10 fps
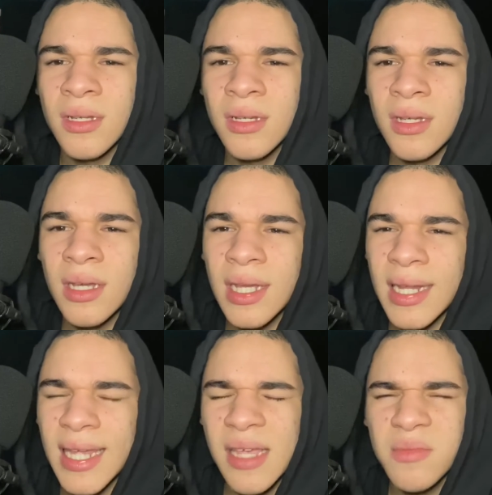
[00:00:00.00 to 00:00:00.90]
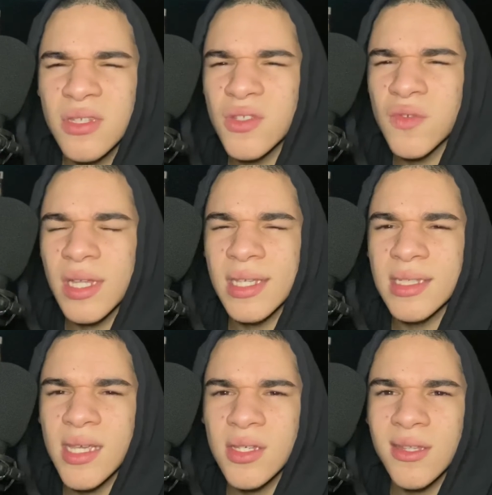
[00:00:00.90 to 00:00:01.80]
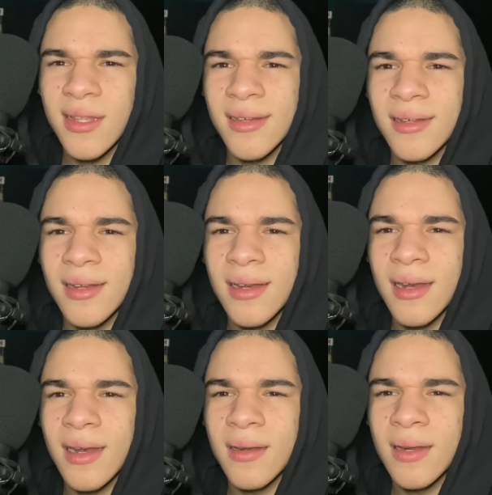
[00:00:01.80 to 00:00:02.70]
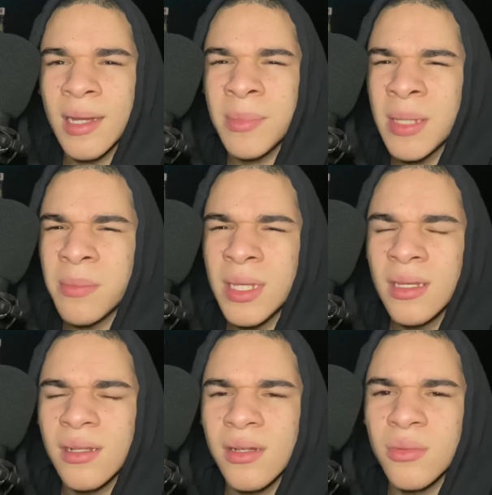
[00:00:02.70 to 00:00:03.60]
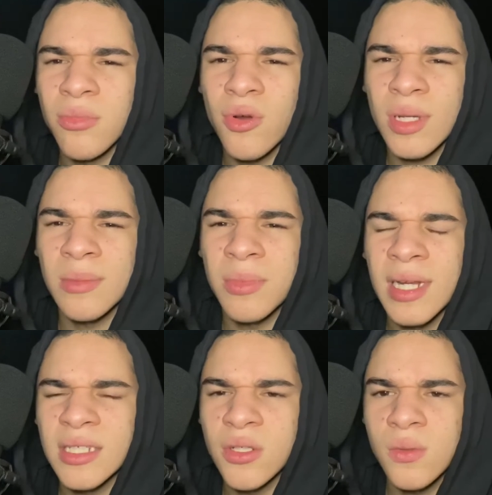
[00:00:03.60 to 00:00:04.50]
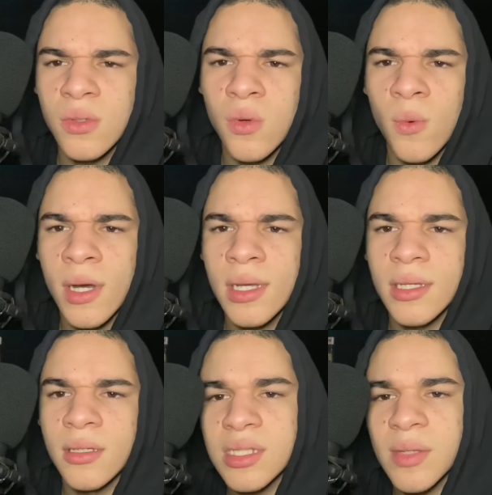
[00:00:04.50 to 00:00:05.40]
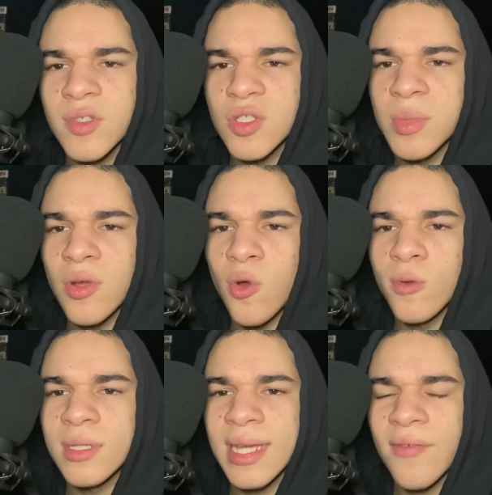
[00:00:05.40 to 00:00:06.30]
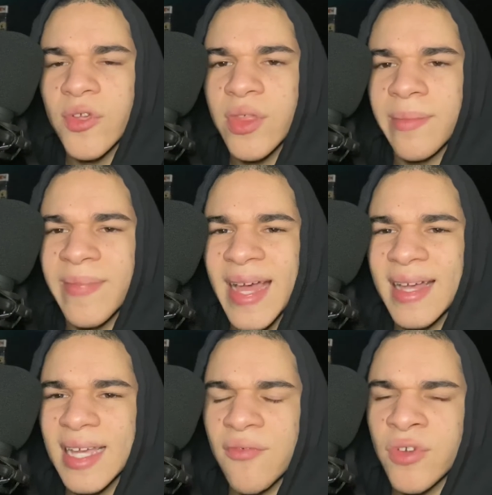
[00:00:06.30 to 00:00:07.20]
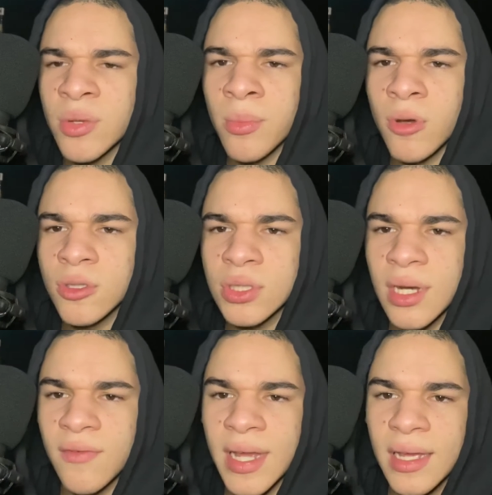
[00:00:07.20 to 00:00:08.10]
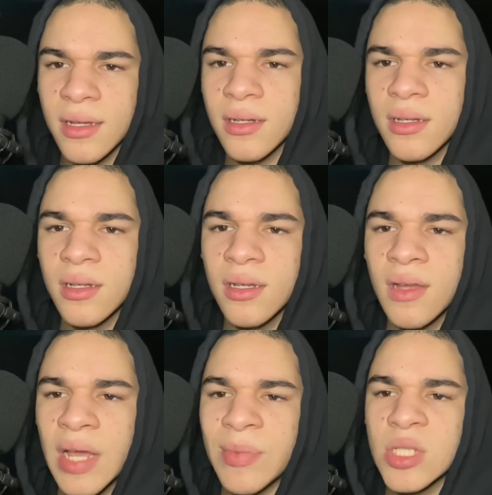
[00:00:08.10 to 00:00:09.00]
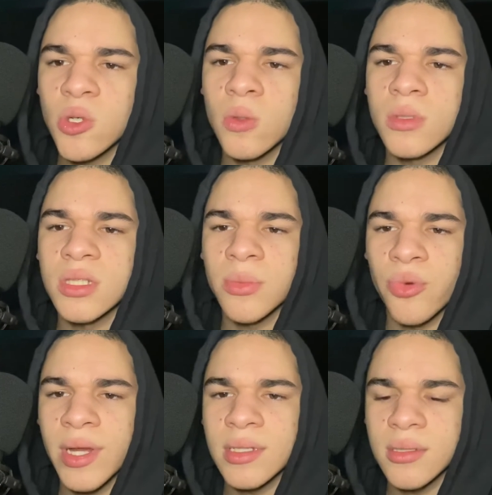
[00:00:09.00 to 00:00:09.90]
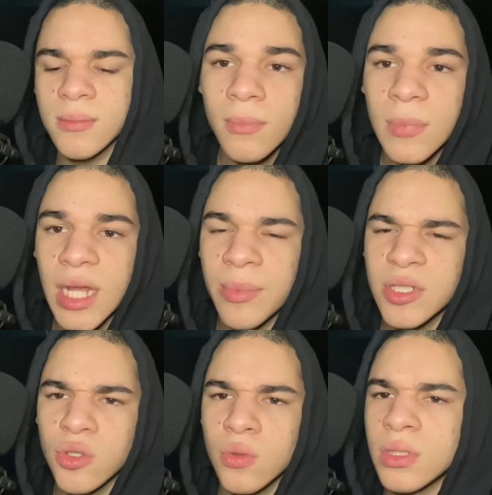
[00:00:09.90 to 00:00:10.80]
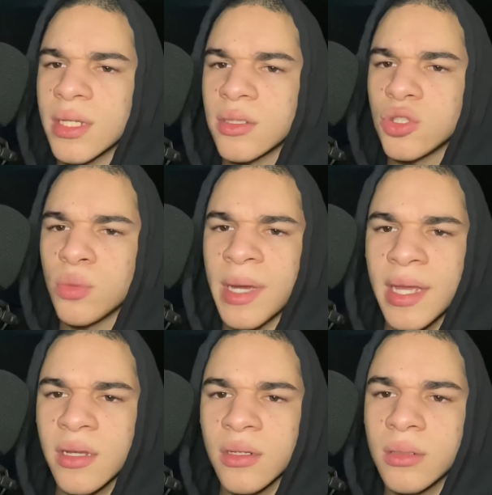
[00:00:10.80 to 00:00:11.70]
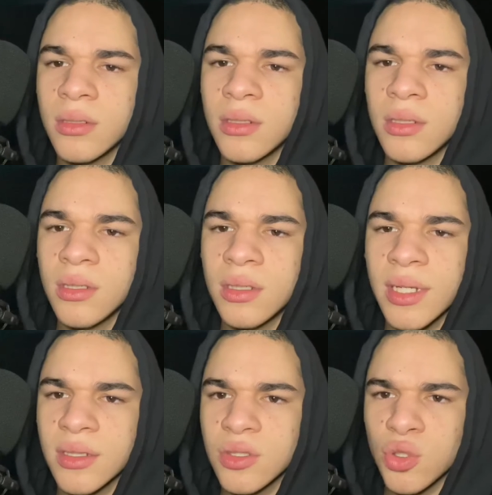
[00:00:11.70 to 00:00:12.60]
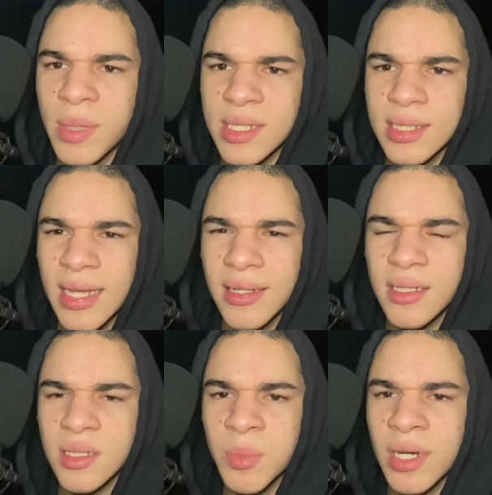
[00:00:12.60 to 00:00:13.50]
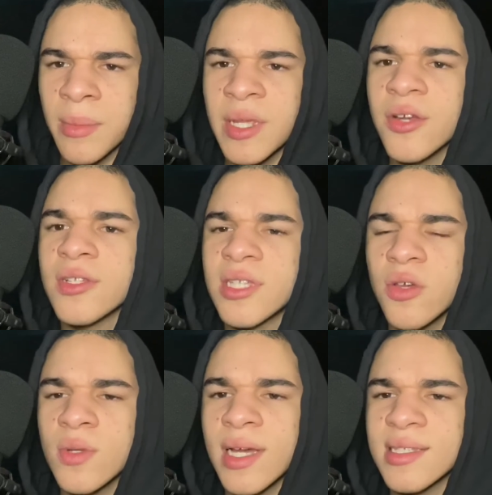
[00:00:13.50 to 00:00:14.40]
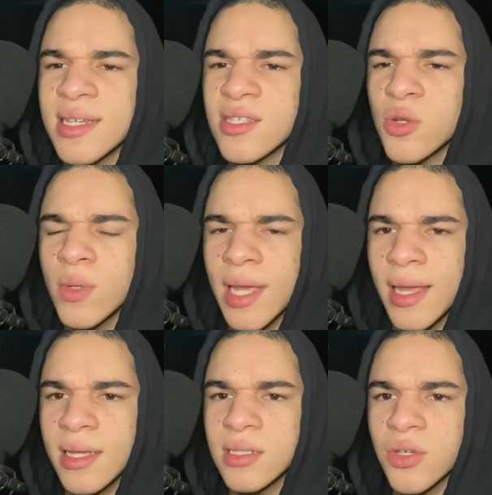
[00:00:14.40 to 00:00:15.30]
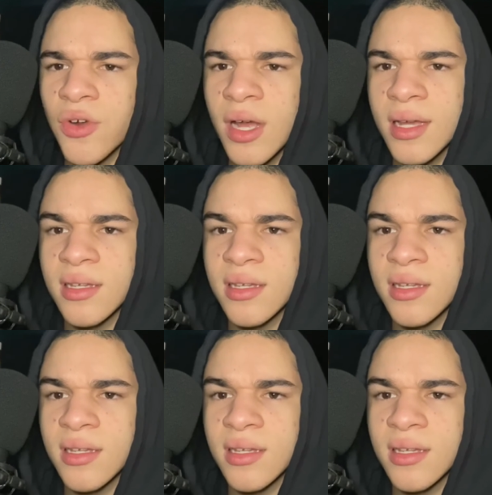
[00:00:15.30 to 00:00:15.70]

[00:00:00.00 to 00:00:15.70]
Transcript: And I came to this realization that I may be a little broken, but I don't know why. I've just been holding everything back. Every emotion I've had, I've been told to suppress. I've been told not to show my anger, not to show my sadness. But I'm here to tell you guys, it is okay to cry.